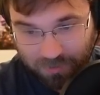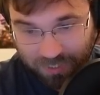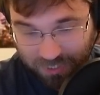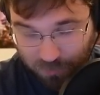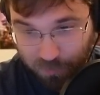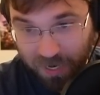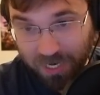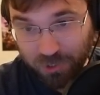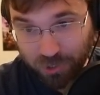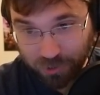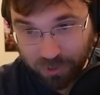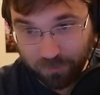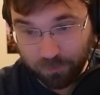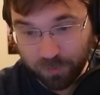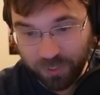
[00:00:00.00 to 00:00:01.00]

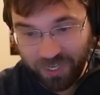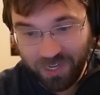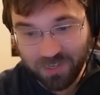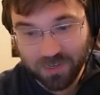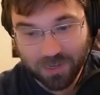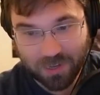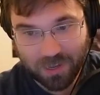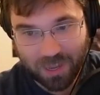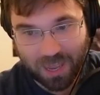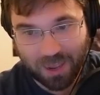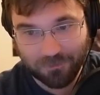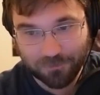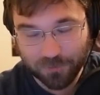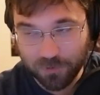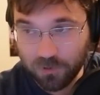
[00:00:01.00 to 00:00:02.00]
expansion complete
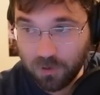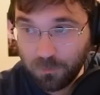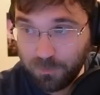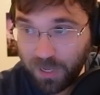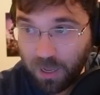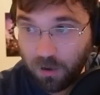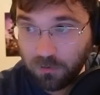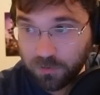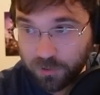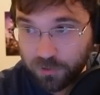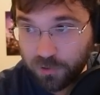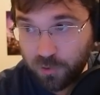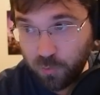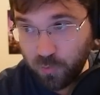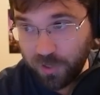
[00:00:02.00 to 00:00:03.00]
after about
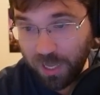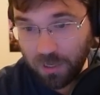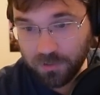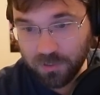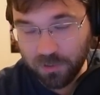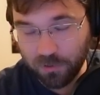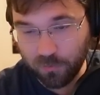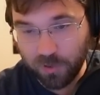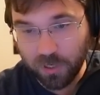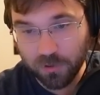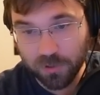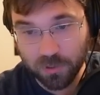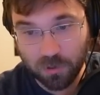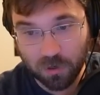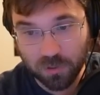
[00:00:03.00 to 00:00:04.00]

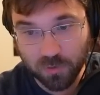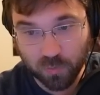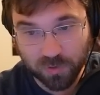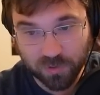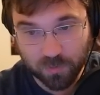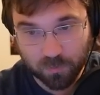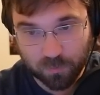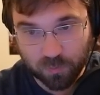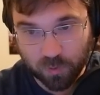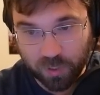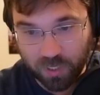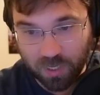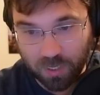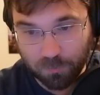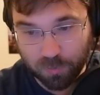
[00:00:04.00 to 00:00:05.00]
2,300 cards was
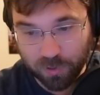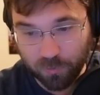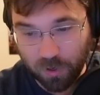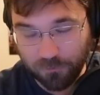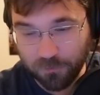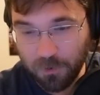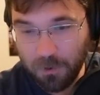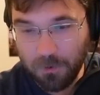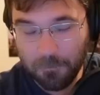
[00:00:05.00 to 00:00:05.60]
pretty rough.